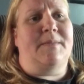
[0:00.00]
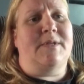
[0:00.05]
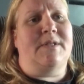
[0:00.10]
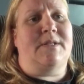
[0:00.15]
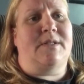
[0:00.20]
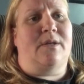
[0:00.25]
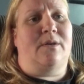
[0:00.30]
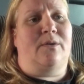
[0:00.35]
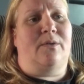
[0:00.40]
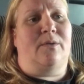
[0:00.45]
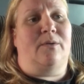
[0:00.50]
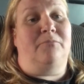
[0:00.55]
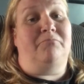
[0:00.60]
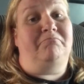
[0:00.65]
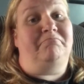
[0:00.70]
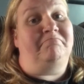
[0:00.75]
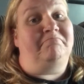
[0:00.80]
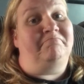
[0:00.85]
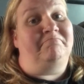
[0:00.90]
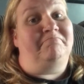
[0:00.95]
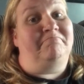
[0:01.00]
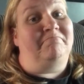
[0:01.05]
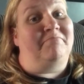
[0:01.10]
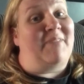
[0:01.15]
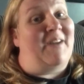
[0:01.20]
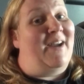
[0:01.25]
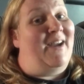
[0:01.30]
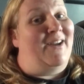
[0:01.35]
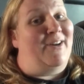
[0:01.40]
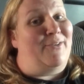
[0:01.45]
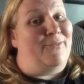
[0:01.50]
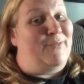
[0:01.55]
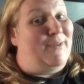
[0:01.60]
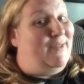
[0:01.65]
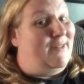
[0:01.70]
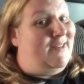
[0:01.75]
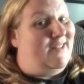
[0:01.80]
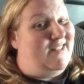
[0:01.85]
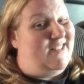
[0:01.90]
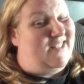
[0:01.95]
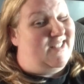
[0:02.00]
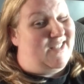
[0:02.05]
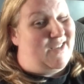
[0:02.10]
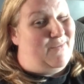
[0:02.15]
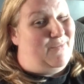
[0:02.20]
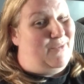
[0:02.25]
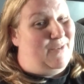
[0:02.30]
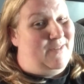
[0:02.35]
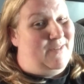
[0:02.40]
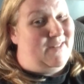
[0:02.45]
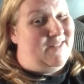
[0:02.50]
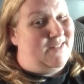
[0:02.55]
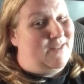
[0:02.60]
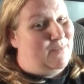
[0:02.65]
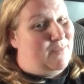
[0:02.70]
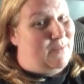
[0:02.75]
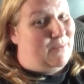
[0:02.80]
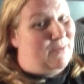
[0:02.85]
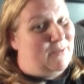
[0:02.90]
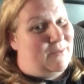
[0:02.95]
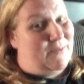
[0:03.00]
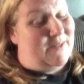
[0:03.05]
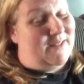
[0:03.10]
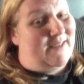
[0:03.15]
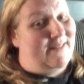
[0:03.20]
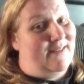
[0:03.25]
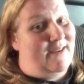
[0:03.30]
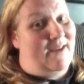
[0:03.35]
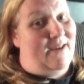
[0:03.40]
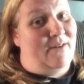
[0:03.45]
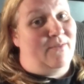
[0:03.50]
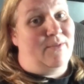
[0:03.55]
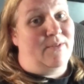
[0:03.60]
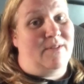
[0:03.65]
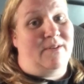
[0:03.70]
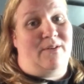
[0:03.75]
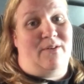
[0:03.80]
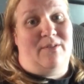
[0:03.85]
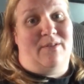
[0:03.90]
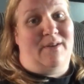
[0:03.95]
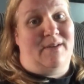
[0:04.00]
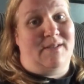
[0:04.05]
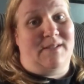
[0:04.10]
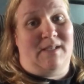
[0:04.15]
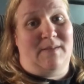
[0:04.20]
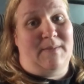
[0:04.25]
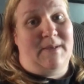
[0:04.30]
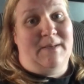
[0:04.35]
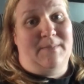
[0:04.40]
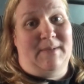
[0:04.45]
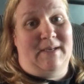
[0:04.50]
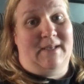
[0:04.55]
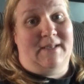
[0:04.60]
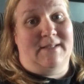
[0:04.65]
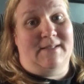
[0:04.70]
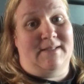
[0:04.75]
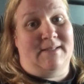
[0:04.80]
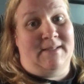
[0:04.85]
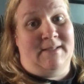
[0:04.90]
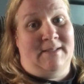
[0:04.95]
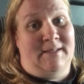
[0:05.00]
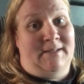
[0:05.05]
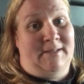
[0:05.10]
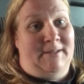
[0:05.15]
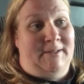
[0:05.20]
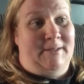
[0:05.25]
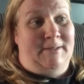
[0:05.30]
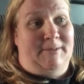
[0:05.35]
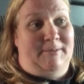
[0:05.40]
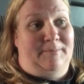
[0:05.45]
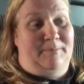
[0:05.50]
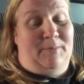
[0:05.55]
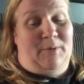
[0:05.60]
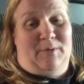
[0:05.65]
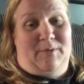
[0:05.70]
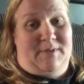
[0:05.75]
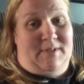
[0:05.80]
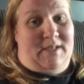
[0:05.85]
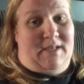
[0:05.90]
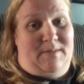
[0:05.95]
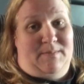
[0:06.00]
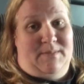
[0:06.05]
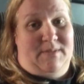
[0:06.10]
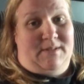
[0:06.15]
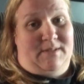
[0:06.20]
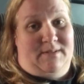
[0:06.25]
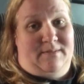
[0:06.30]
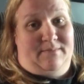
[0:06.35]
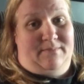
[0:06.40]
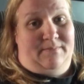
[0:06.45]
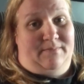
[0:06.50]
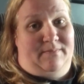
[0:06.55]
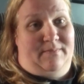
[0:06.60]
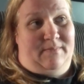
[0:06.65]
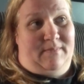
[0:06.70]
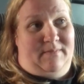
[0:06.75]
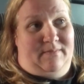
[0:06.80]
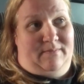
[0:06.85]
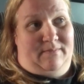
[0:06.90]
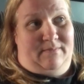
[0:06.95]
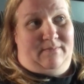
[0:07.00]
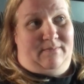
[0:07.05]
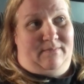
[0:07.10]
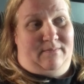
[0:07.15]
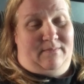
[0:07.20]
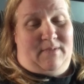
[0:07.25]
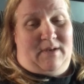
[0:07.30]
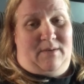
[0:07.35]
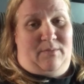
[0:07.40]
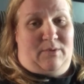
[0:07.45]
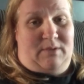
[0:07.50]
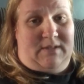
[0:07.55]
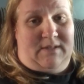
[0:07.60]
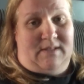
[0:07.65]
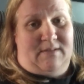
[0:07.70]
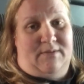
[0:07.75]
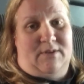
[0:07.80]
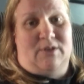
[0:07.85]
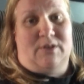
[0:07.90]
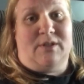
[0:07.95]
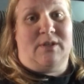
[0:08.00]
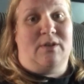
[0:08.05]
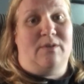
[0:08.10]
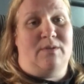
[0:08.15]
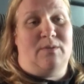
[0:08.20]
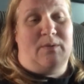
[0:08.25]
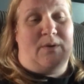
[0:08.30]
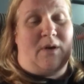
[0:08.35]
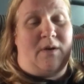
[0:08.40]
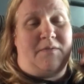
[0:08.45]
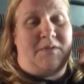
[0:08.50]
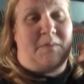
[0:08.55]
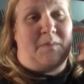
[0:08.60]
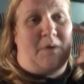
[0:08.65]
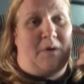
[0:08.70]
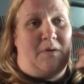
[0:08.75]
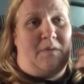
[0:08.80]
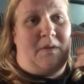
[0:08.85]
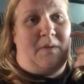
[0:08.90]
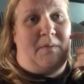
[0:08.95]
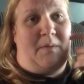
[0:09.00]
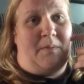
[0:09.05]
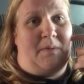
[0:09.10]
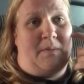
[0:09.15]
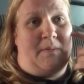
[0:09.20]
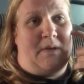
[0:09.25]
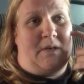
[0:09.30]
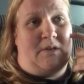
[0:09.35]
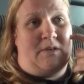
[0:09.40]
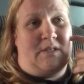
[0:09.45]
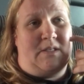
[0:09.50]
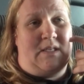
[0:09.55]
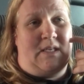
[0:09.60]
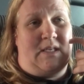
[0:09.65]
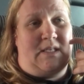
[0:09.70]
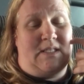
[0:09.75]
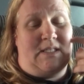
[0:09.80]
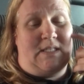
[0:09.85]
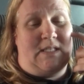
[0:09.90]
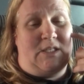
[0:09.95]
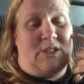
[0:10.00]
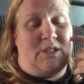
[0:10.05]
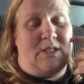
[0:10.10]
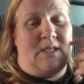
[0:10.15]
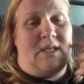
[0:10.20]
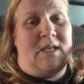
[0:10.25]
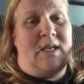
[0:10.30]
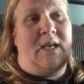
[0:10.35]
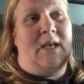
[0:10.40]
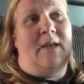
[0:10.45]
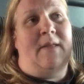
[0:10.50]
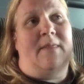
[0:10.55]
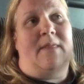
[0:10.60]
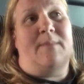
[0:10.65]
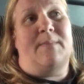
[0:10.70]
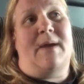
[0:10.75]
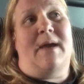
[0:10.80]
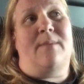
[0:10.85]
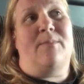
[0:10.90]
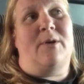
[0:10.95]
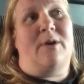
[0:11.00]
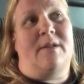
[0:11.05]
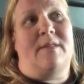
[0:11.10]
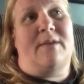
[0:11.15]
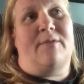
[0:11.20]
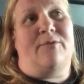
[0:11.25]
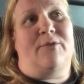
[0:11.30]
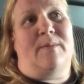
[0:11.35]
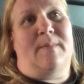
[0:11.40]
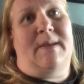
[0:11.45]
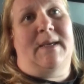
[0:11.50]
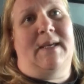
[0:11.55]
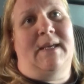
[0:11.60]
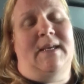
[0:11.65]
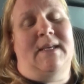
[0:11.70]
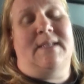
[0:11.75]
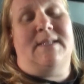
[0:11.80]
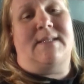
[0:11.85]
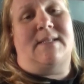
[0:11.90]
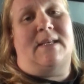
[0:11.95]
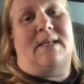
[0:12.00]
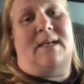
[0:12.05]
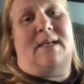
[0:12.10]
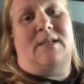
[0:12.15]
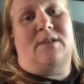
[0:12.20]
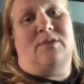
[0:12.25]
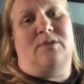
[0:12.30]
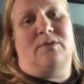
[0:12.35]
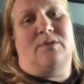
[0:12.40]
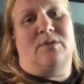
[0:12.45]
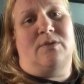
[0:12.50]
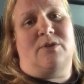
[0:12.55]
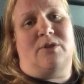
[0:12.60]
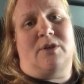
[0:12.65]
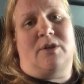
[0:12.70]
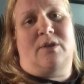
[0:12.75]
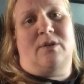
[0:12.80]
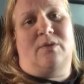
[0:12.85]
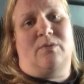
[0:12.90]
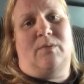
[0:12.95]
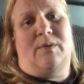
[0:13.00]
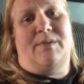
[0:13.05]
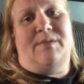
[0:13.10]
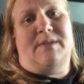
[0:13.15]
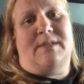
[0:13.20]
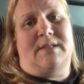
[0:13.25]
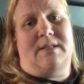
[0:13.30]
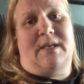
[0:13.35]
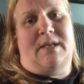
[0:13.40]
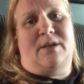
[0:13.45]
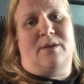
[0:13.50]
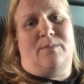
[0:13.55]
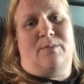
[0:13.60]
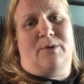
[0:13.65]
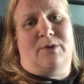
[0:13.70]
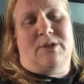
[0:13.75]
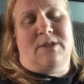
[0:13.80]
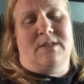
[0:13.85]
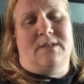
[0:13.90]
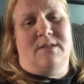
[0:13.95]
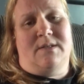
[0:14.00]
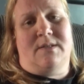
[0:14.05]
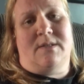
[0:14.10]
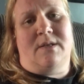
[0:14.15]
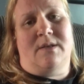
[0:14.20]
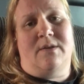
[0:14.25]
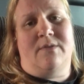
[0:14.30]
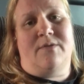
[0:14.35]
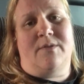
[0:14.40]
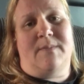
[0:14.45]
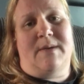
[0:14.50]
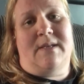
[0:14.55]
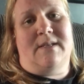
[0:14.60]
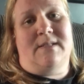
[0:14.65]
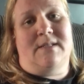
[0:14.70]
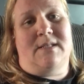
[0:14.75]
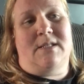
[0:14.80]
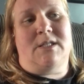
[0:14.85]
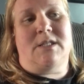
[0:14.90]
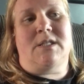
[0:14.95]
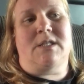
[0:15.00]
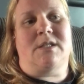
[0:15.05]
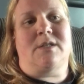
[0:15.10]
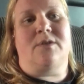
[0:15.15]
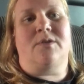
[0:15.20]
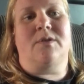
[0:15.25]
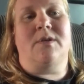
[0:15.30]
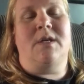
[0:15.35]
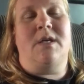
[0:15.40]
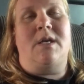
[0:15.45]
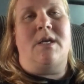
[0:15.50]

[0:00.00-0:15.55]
So I don't feel any of the discomfort that some people say they have with the colonoscopy, because both times, my one 7 years ago and the one I'll have tomorrow, they put me under anesthesia. The bad part of that for me is that I do struggle with delayed emergence from anesthesia. So